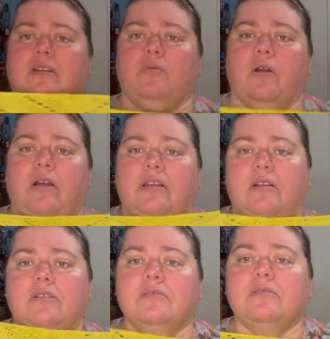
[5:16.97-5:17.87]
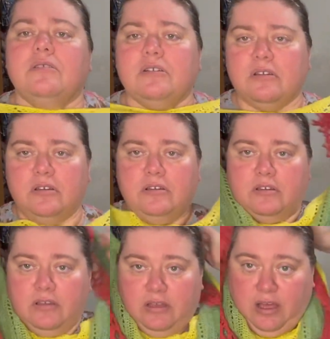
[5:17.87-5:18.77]
to wear a little
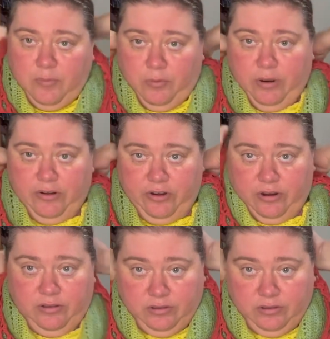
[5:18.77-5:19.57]
up around your